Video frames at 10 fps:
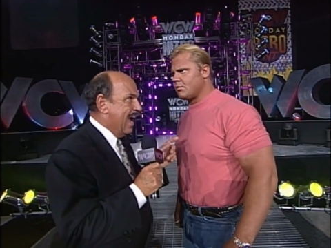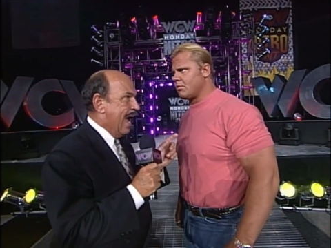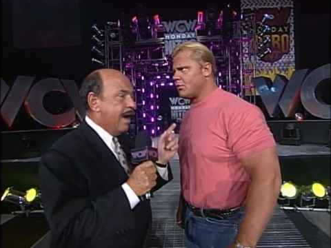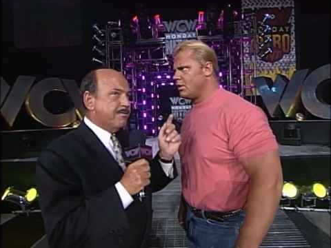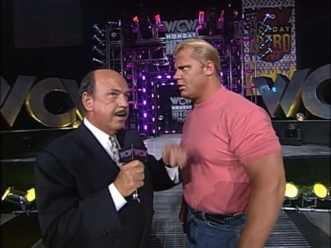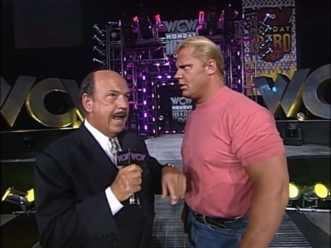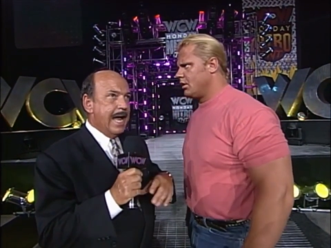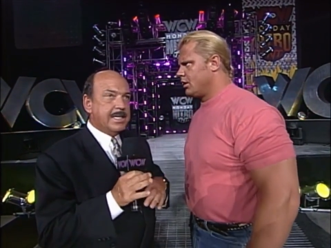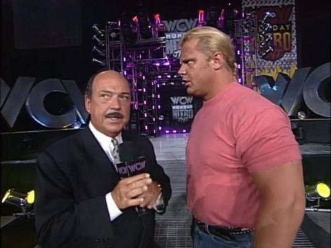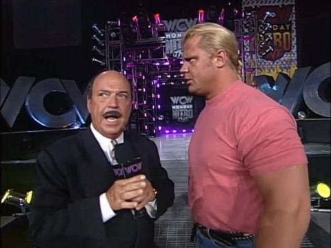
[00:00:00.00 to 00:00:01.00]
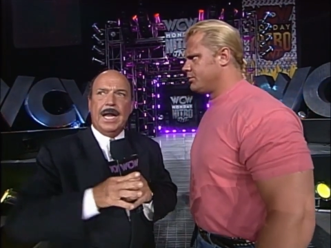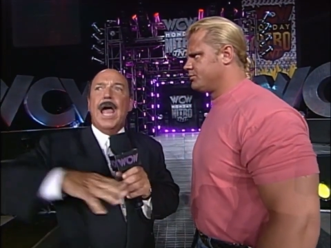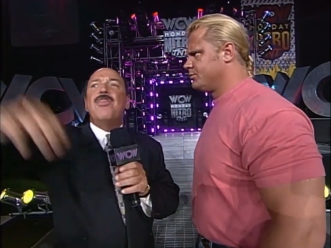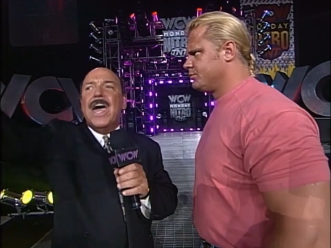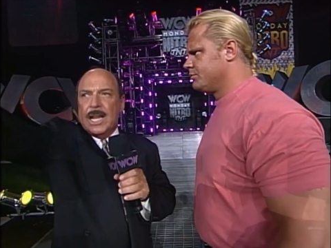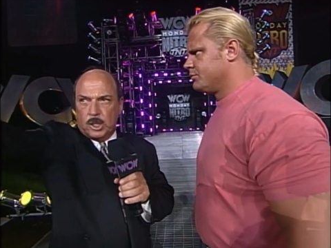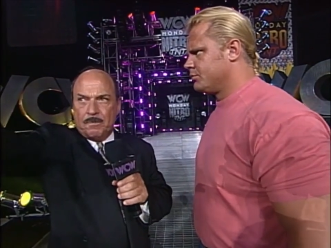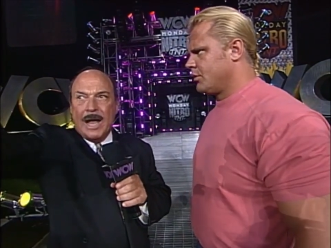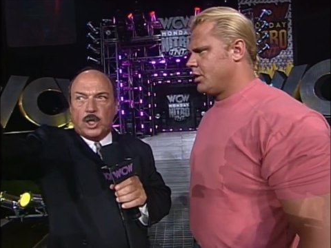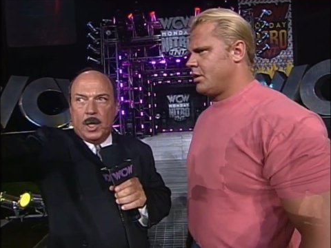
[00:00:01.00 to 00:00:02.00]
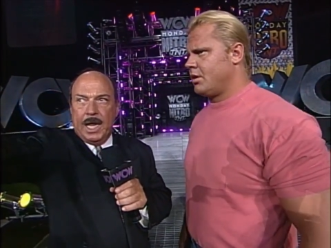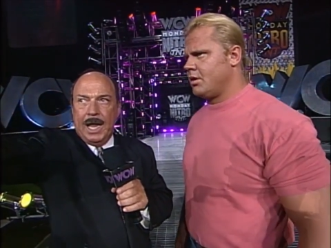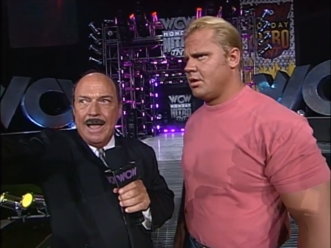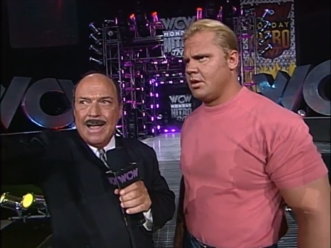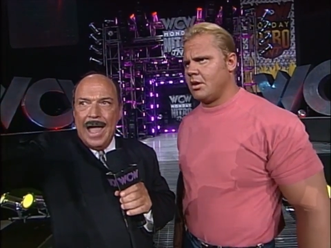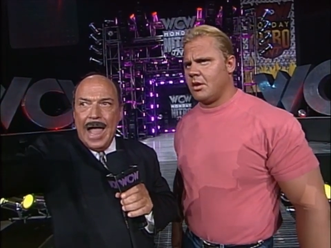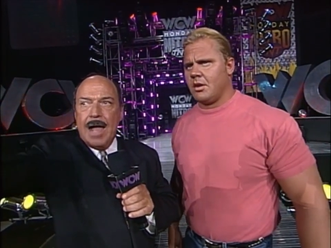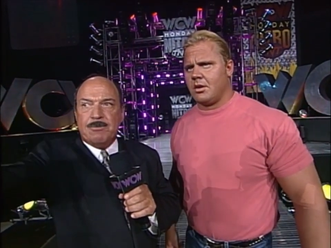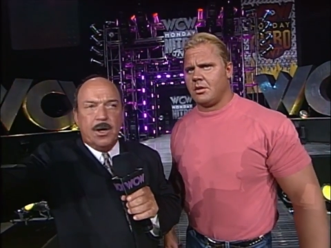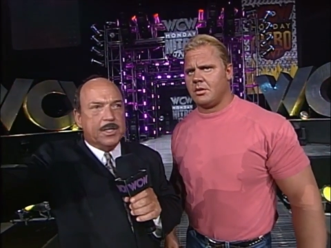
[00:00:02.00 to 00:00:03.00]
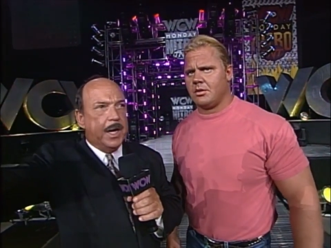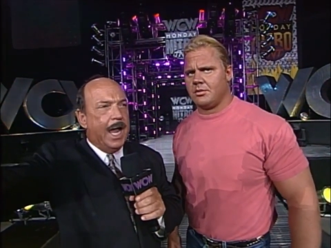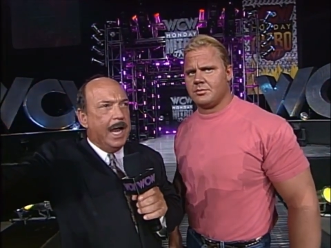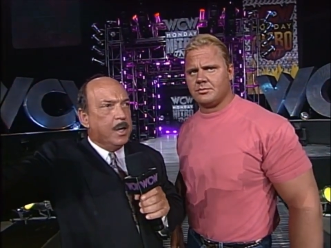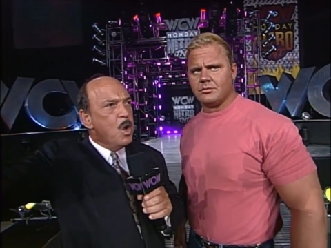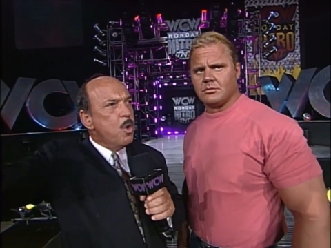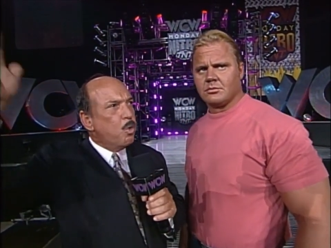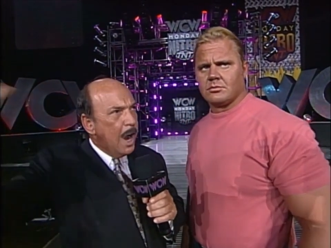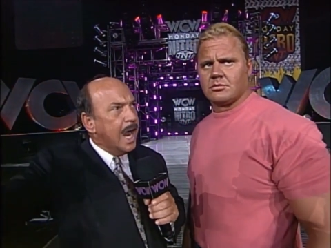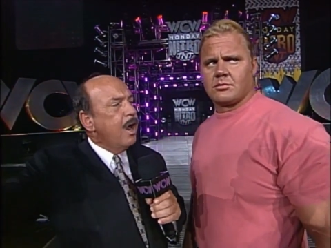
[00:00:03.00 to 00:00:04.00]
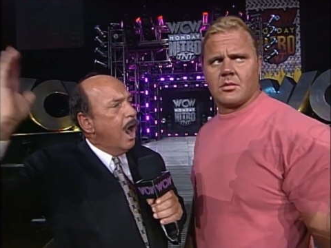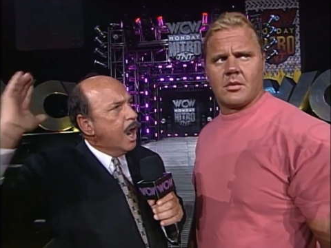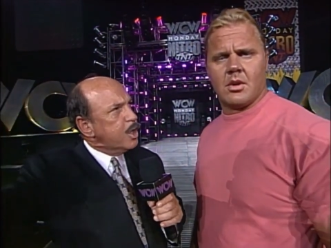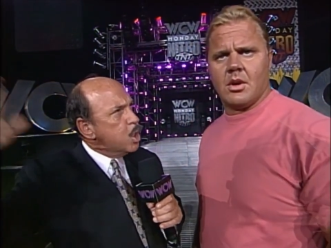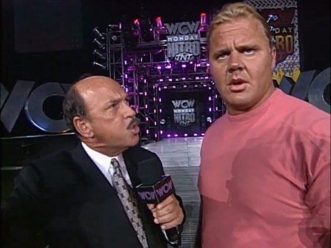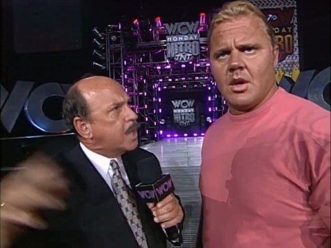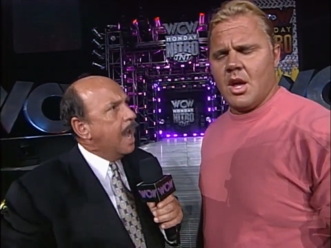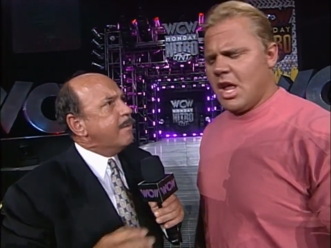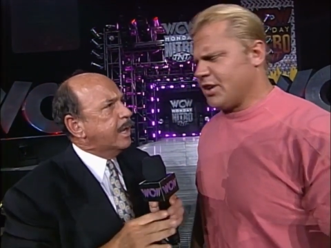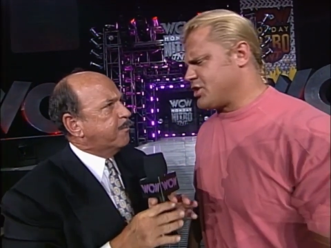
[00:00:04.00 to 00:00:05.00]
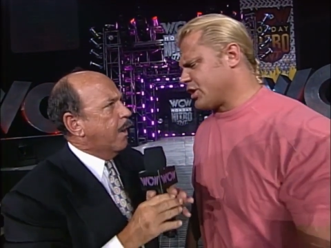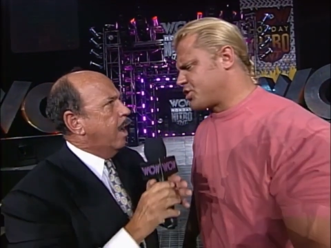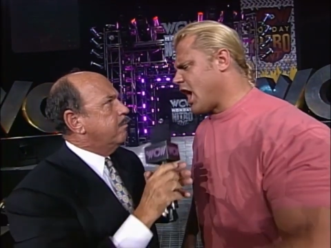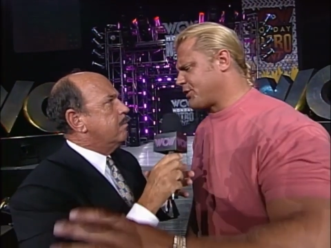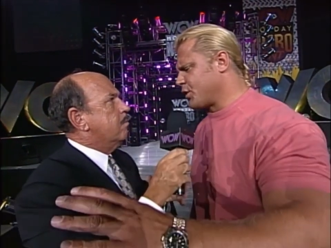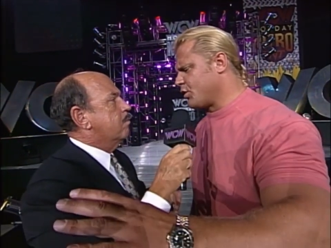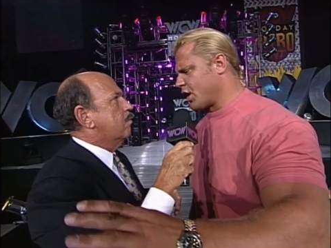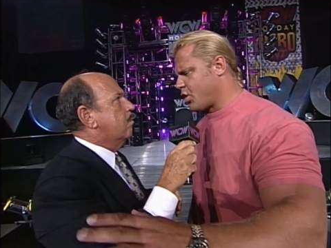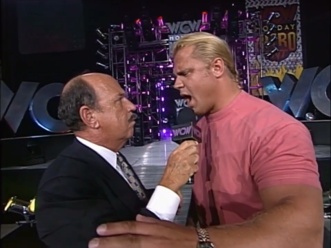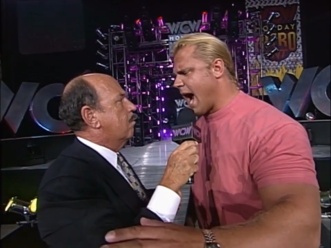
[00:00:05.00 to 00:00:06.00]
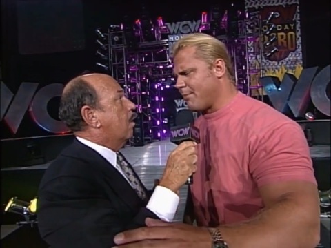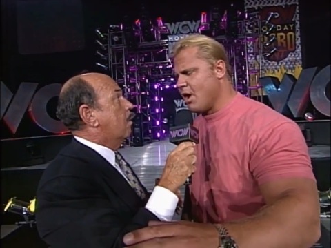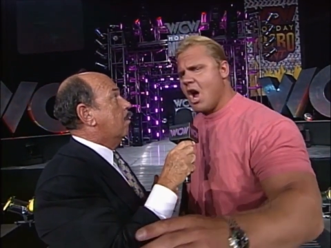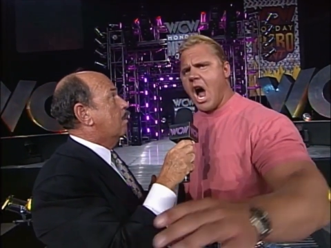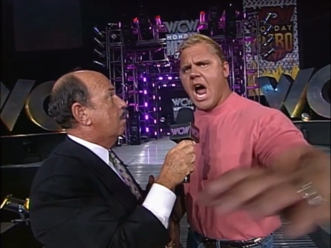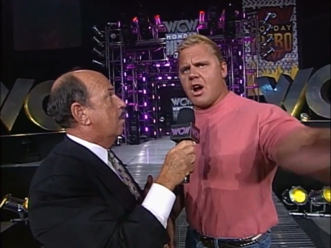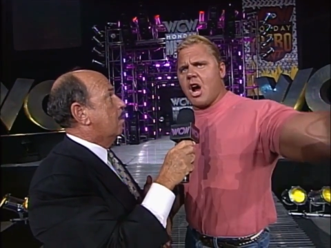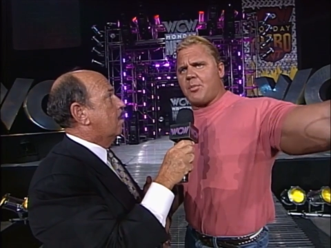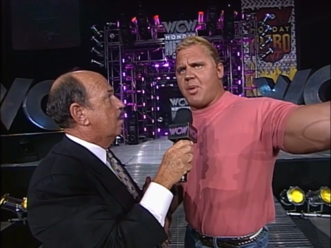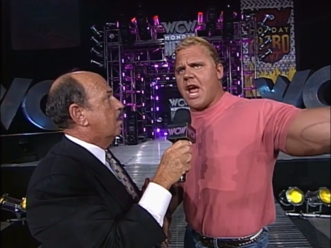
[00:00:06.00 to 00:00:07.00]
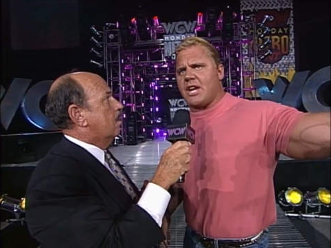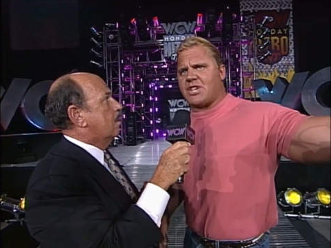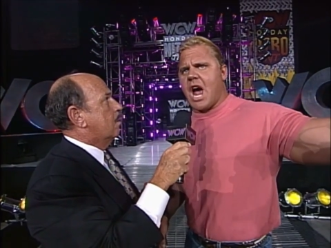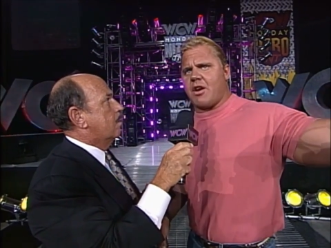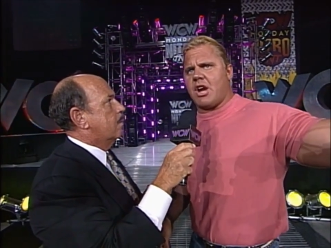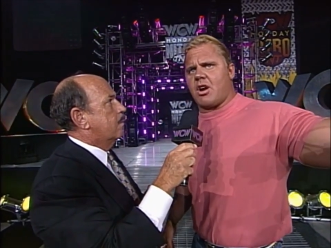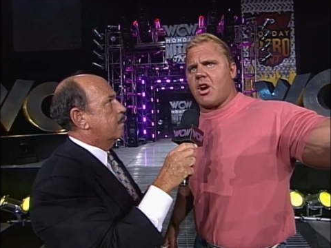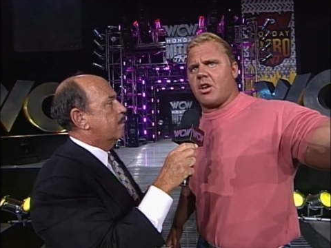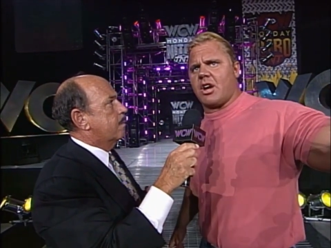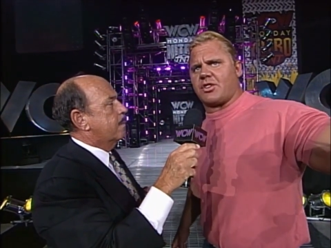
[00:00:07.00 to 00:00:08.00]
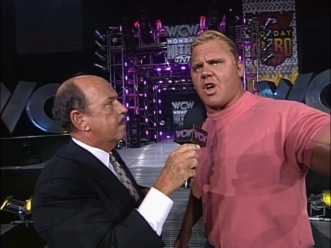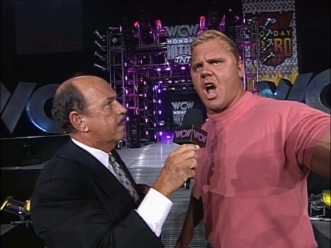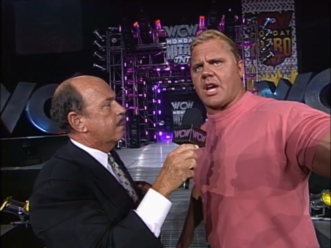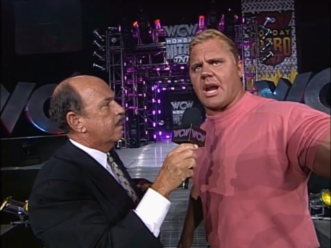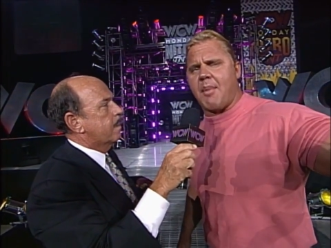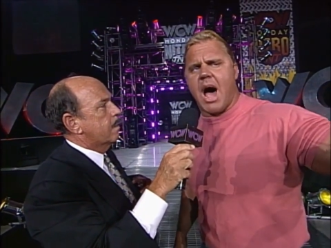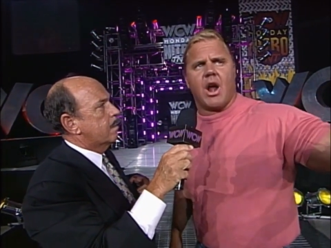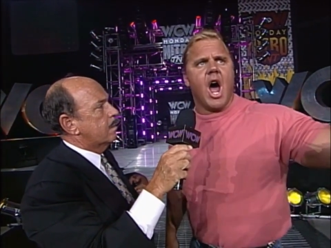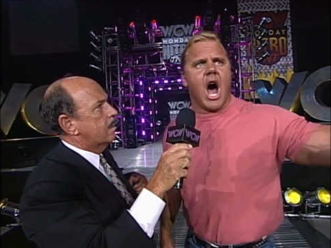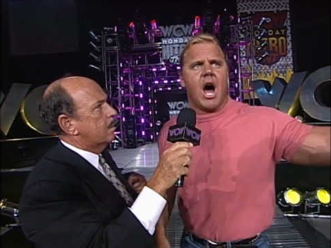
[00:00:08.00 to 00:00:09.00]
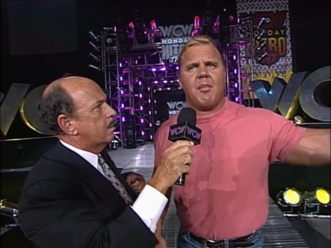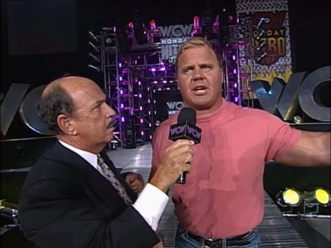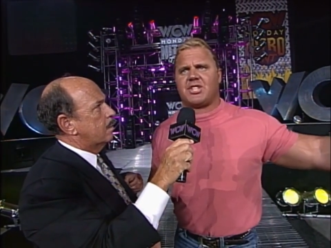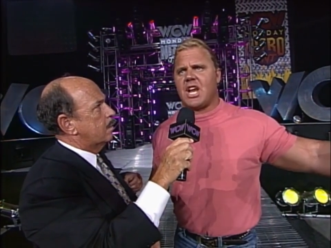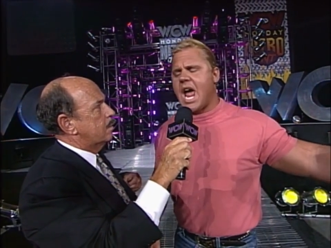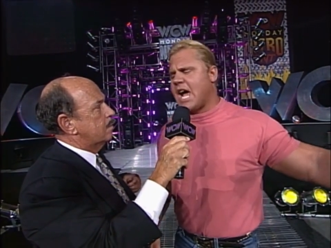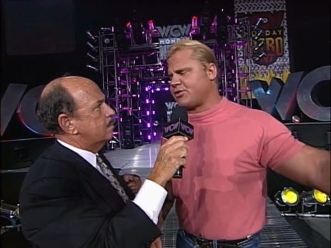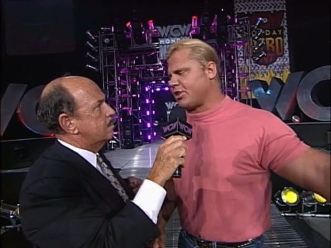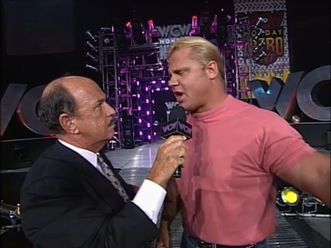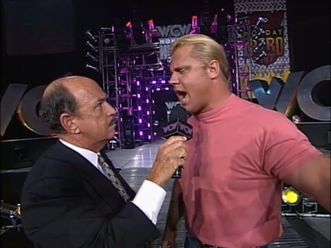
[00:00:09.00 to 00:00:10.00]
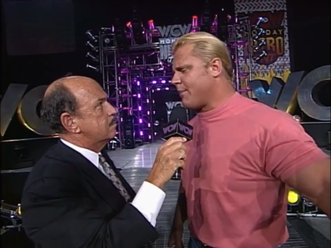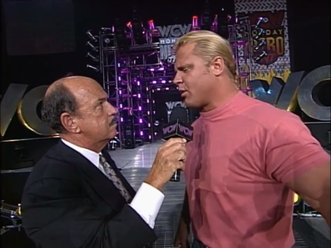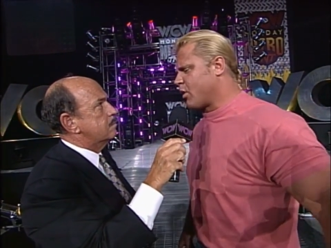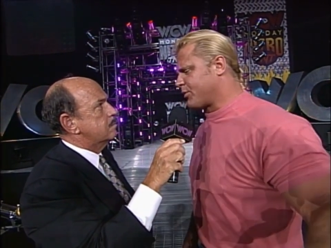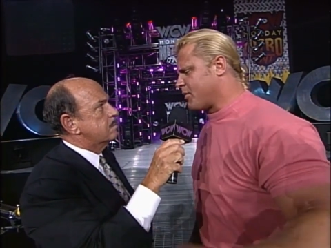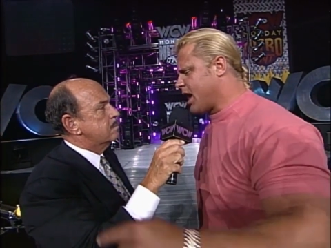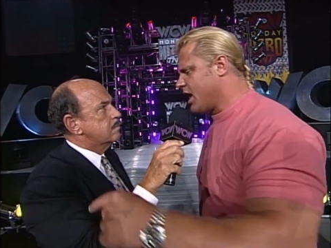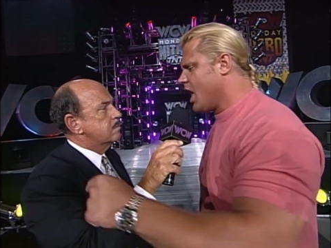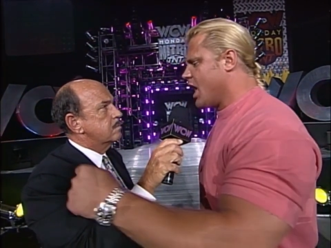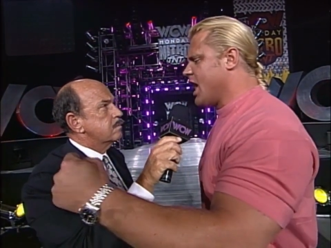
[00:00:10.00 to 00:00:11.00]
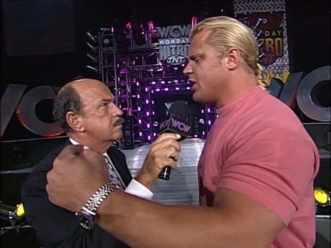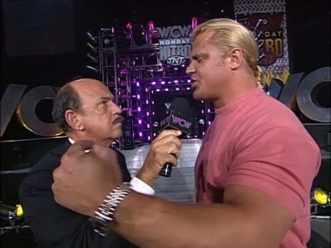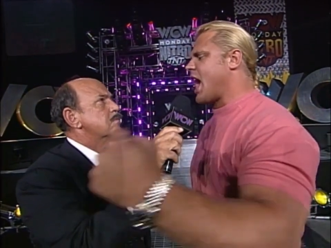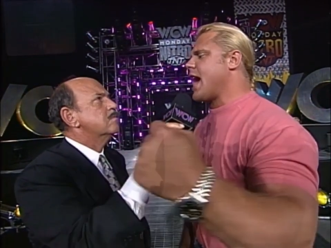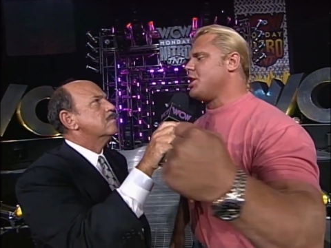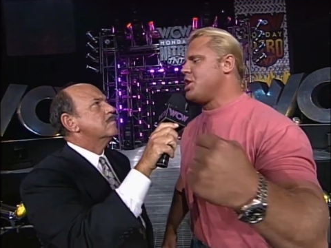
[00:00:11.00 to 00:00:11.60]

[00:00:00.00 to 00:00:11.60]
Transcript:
Speaker 1: after last night, and then especially after tonight, where are you coming Let's from? Let's just cut through the
Speaker 2: crap. I heard Page out here earlier talking about how much he has in common with me. He's got